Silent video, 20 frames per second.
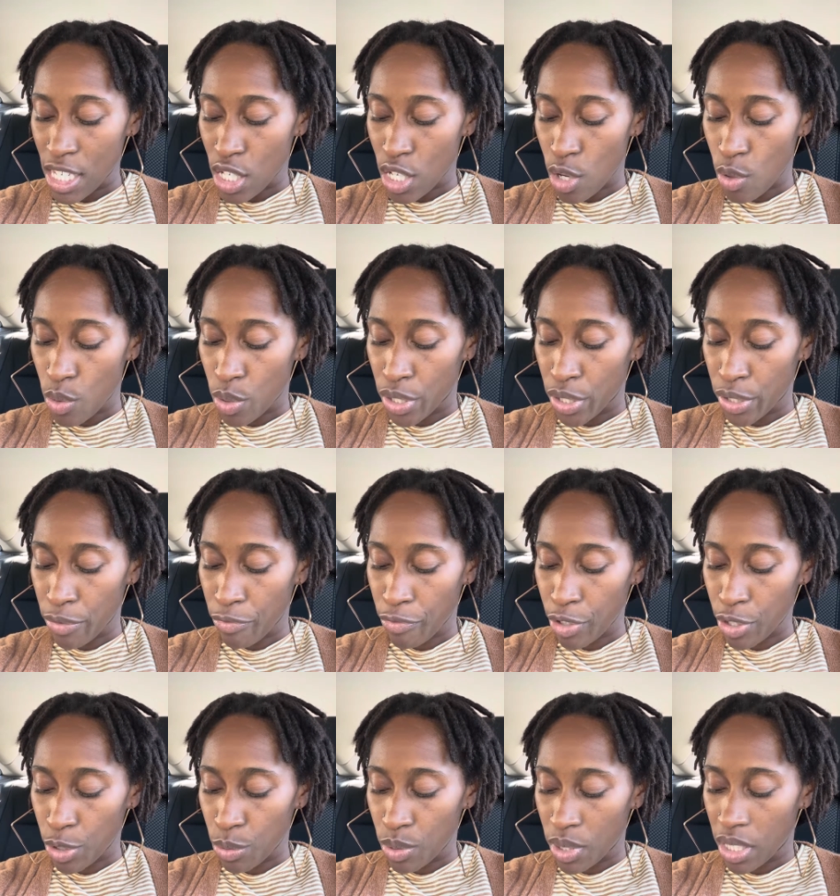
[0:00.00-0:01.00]
go good for
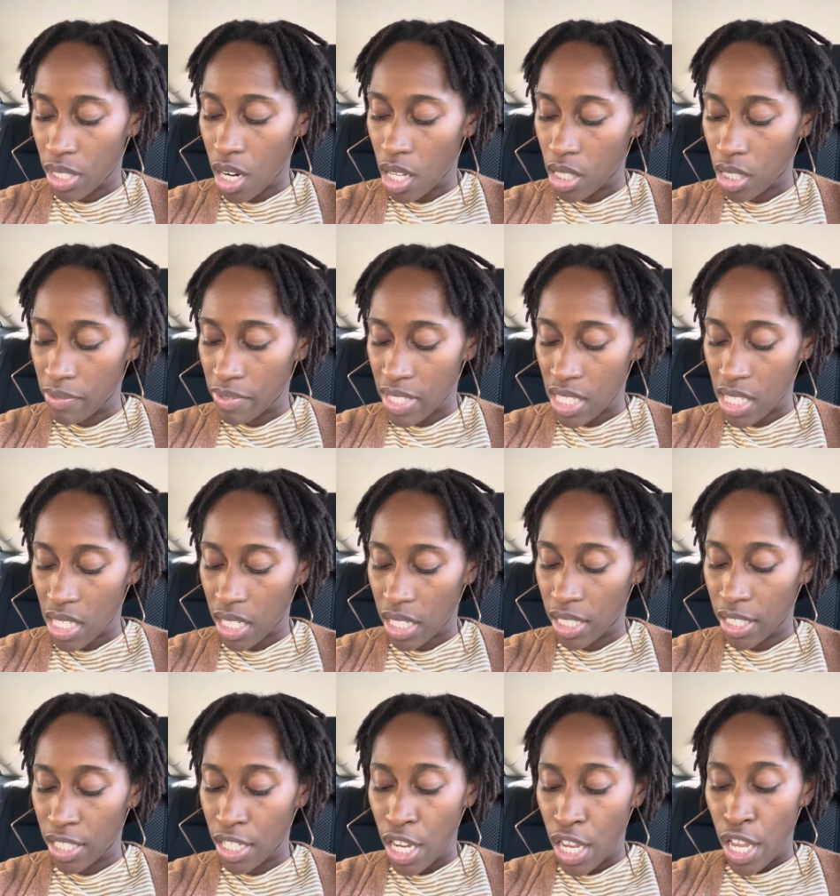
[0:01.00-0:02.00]
you, then all of a
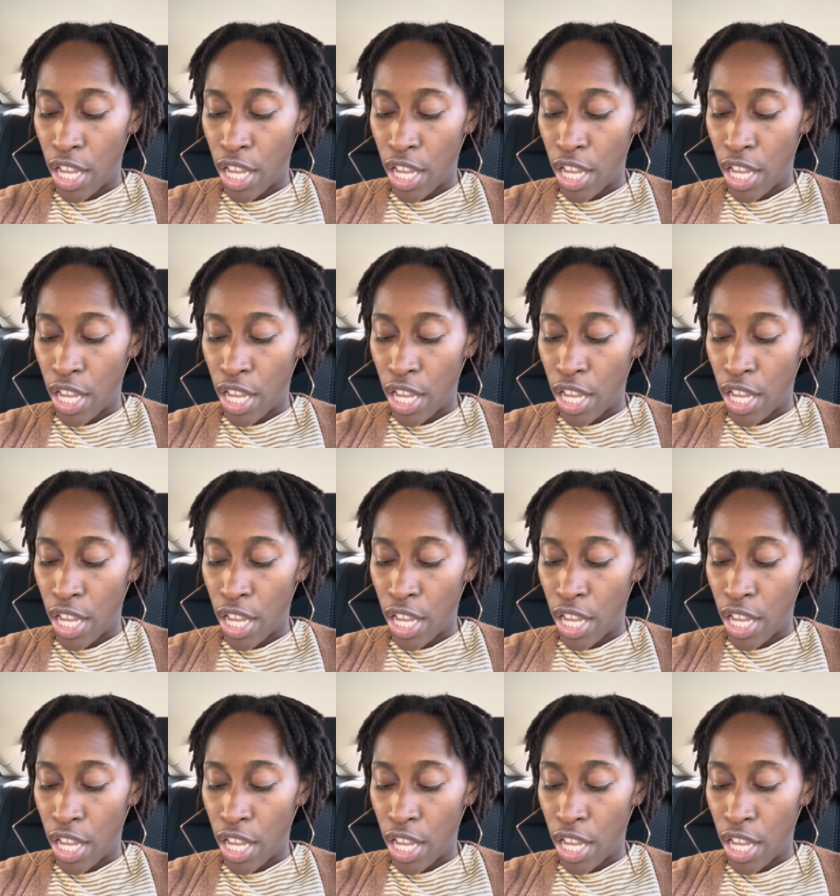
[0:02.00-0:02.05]
sudden